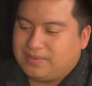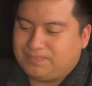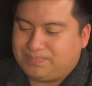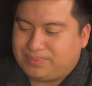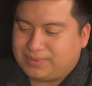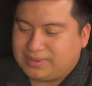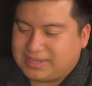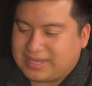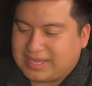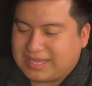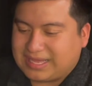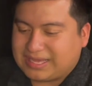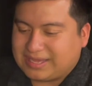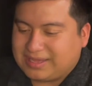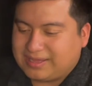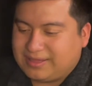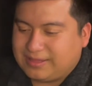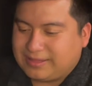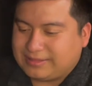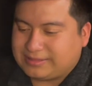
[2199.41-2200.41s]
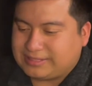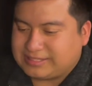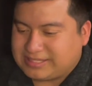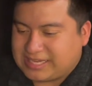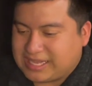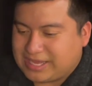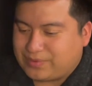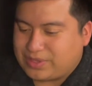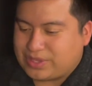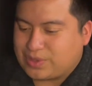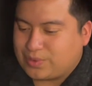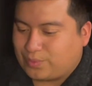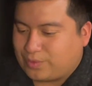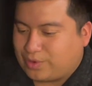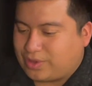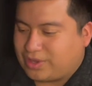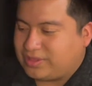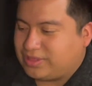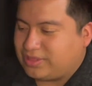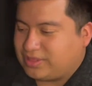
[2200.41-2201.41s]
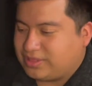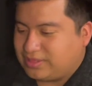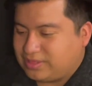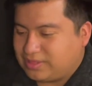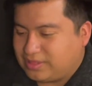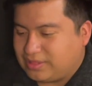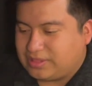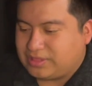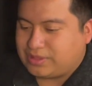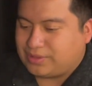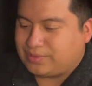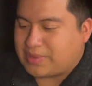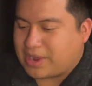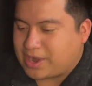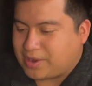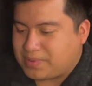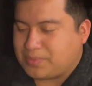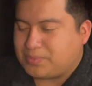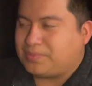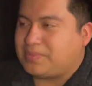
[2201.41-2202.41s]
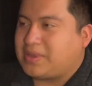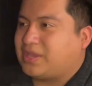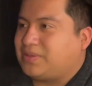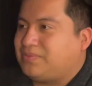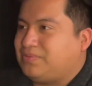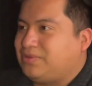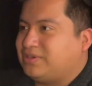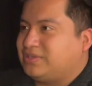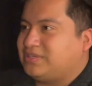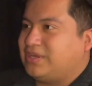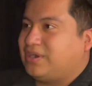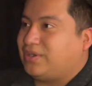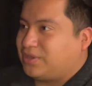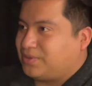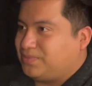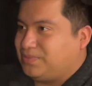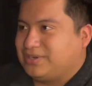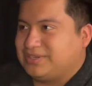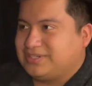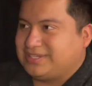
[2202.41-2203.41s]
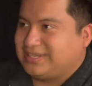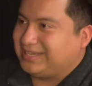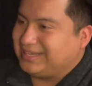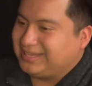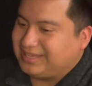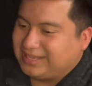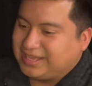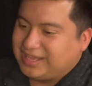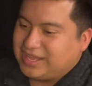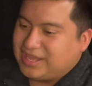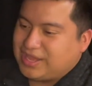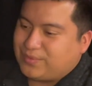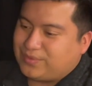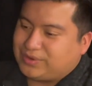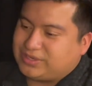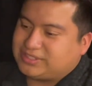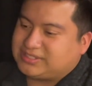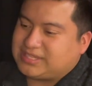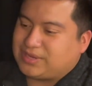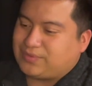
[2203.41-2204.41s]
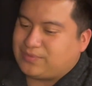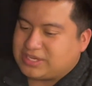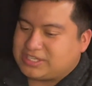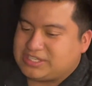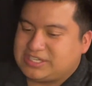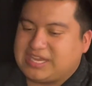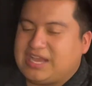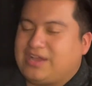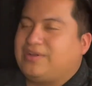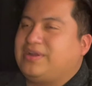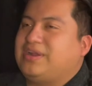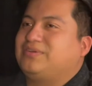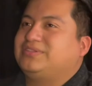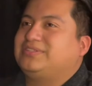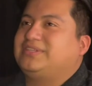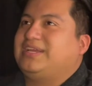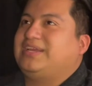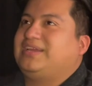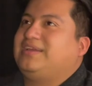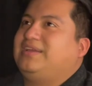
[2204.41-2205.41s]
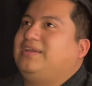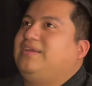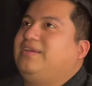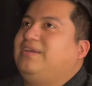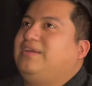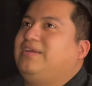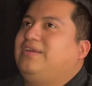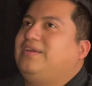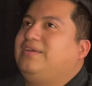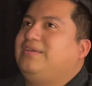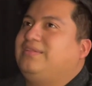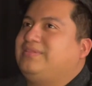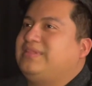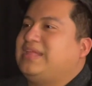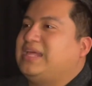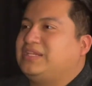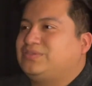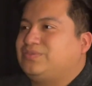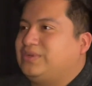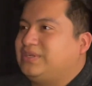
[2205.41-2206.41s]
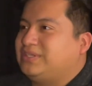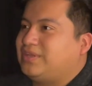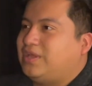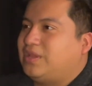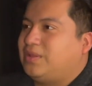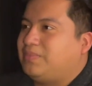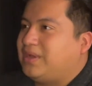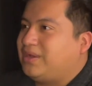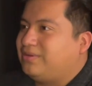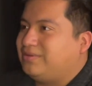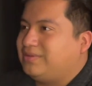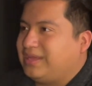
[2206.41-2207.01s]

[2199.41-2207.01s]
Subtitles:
But like the day when you won, the amount of people in my community, our community, were just like reaching out, and I was like, that's what it's all about.